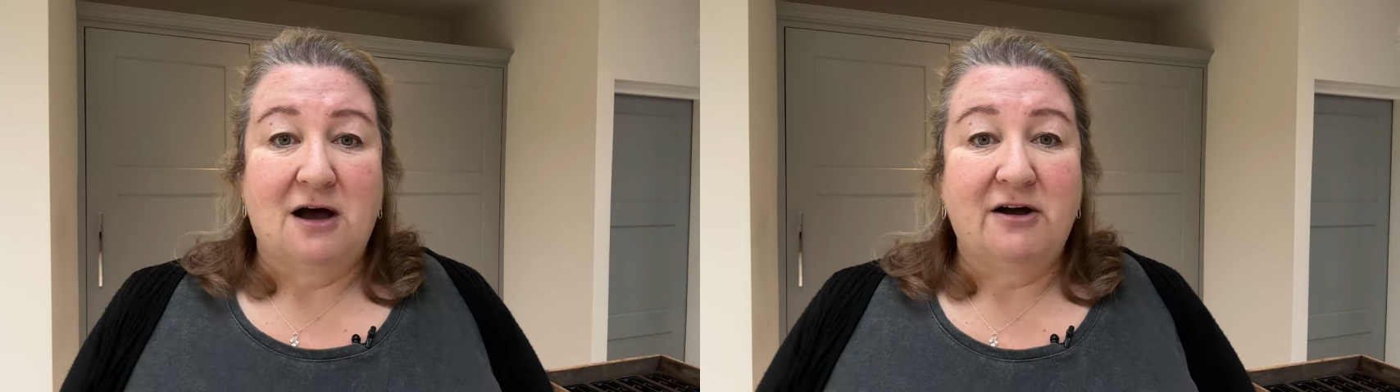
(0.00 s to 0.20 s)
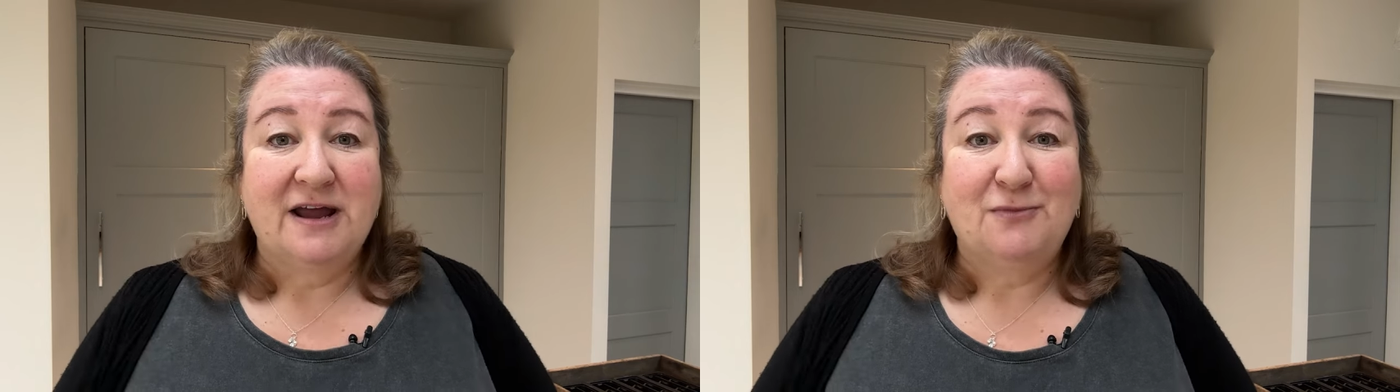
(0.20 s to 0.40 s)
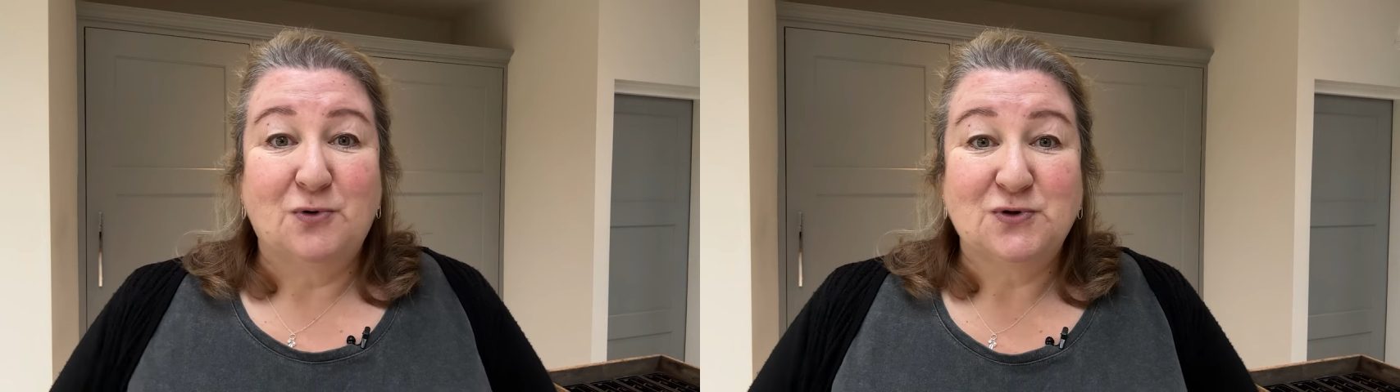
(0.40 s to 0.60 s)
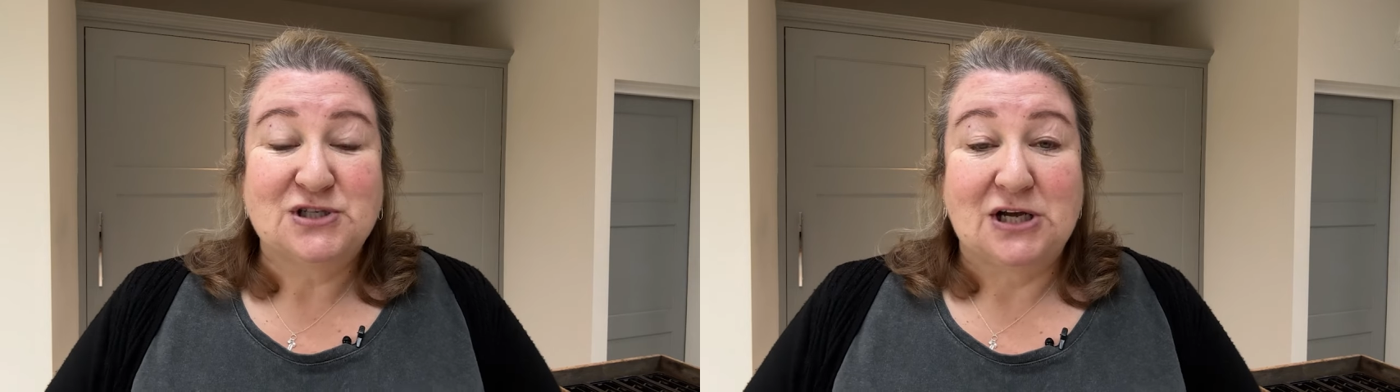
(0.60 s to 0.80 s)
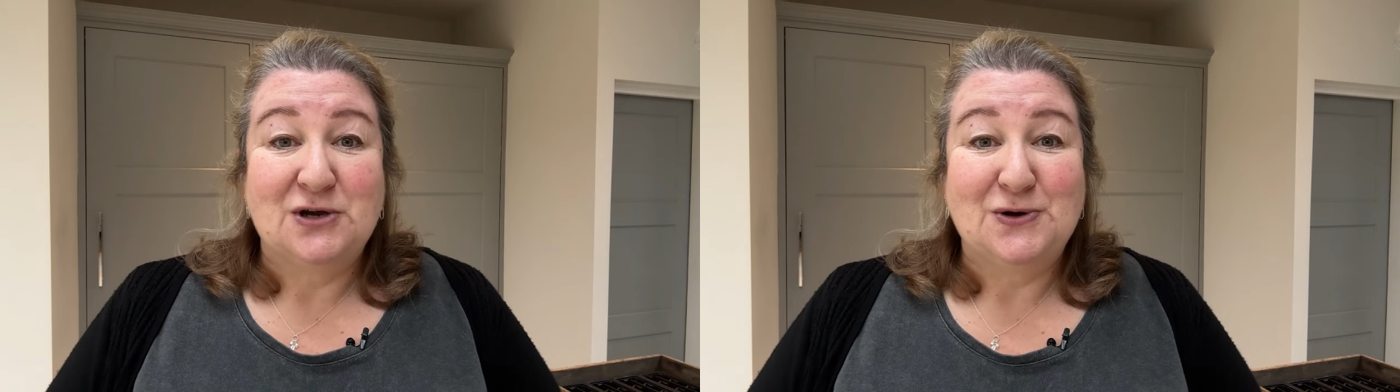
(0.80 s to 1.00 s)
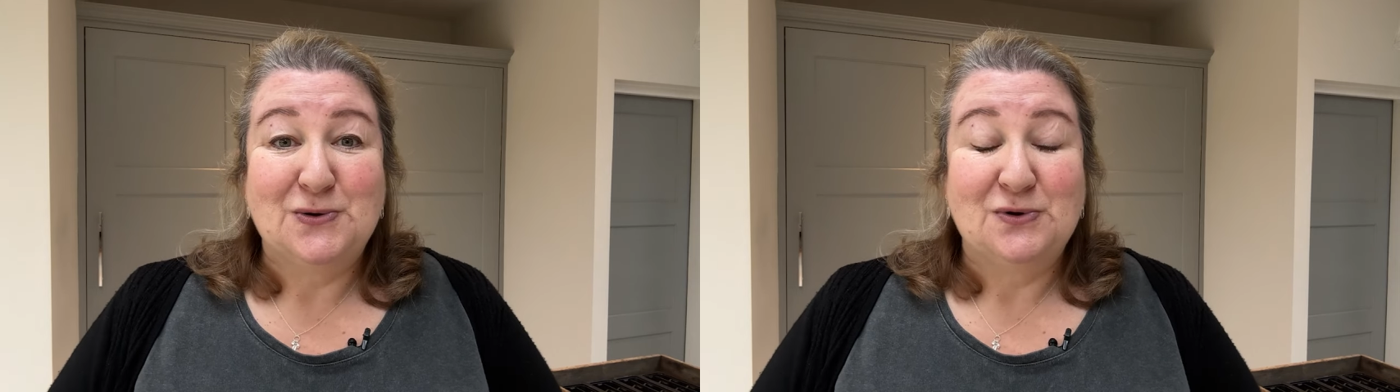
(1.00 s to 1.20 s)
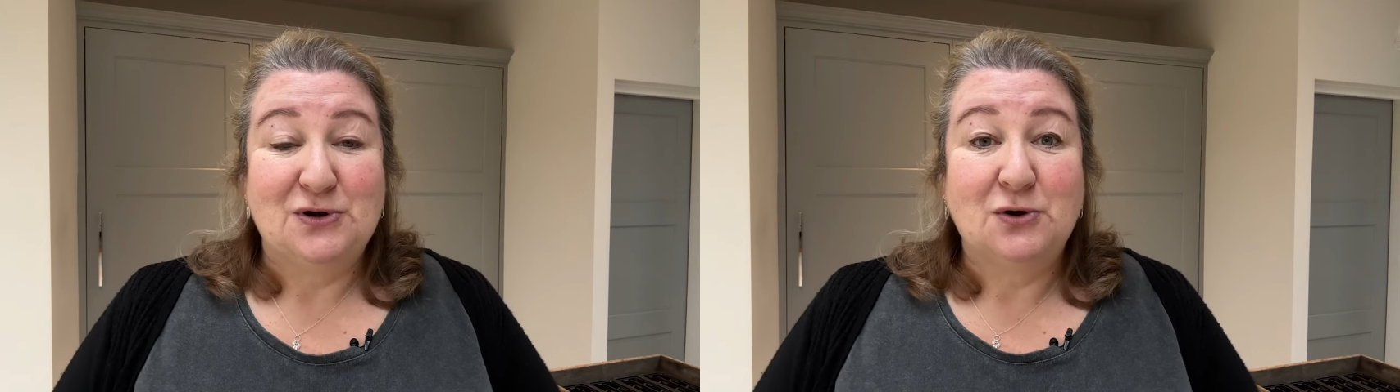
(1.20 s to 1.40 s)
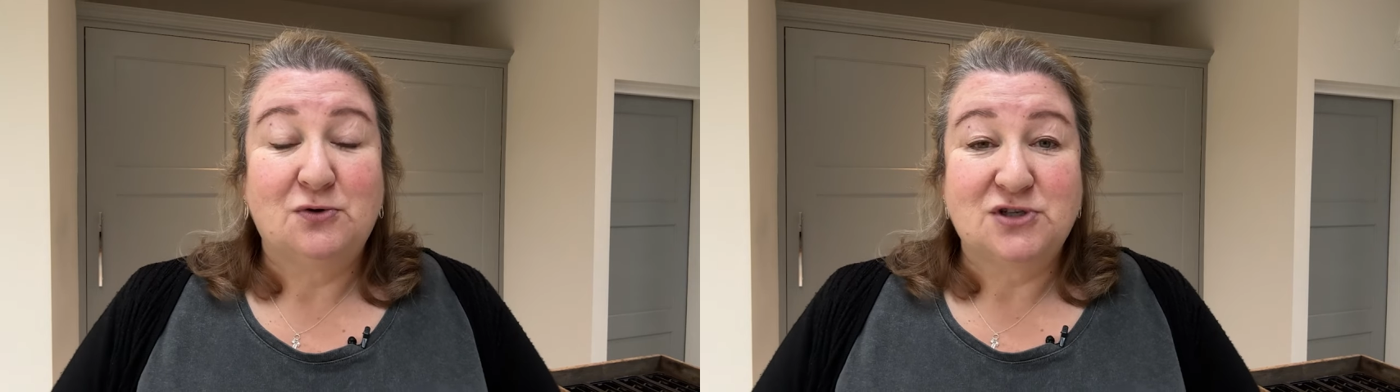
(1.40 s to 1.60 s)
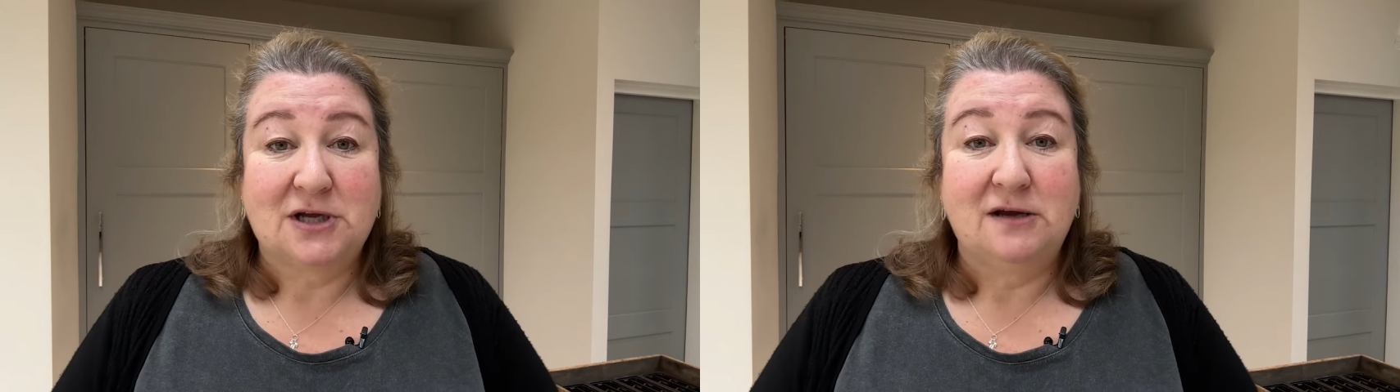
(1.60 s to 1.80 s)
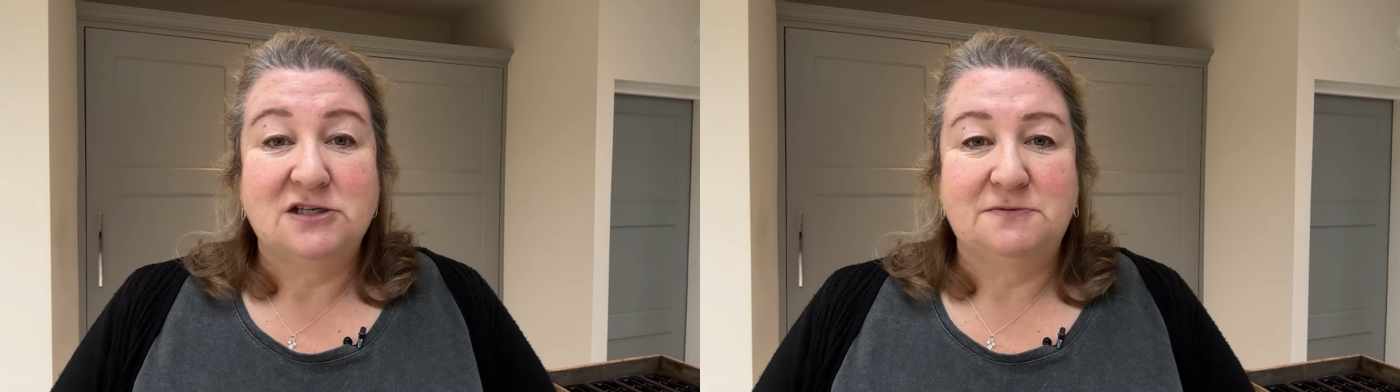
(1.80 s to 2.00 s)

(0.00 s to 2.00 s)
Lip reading: I am also not going